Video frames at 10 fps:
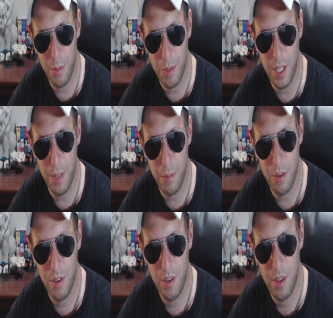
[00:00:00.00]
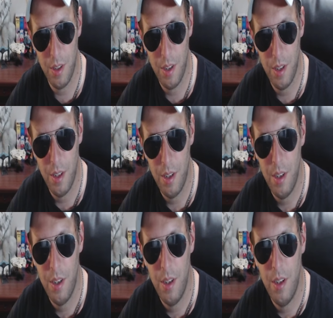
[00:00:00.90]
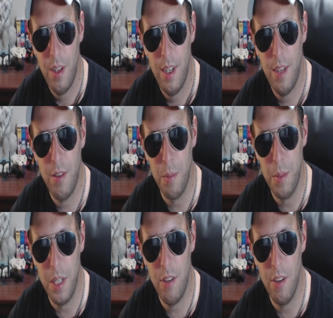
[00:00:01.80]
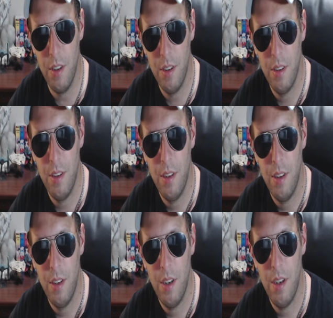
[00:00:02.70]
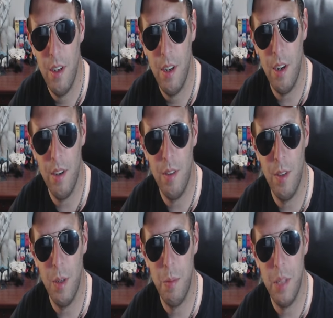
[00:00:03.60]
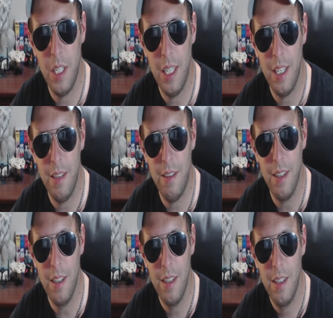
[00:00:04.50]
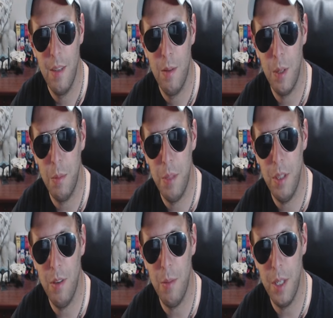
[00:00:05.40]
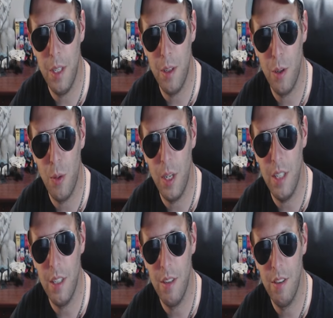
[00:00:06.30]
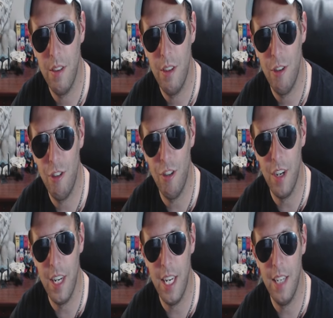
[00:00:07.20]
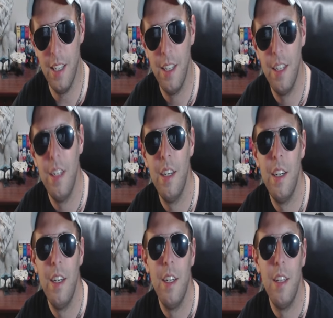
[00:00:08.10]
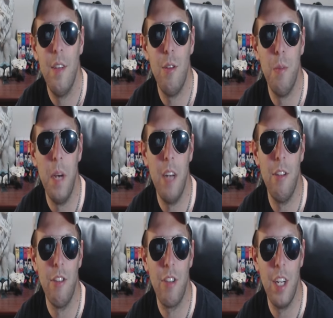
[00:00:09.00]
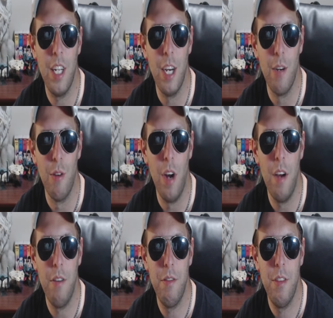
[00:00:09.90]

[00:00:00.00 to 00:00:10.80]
types. It's a pleasure. Oh, you're real polite, aren't ya? Well, I'm pleased to make your acquaintance, shithead. This match is gonna get rough,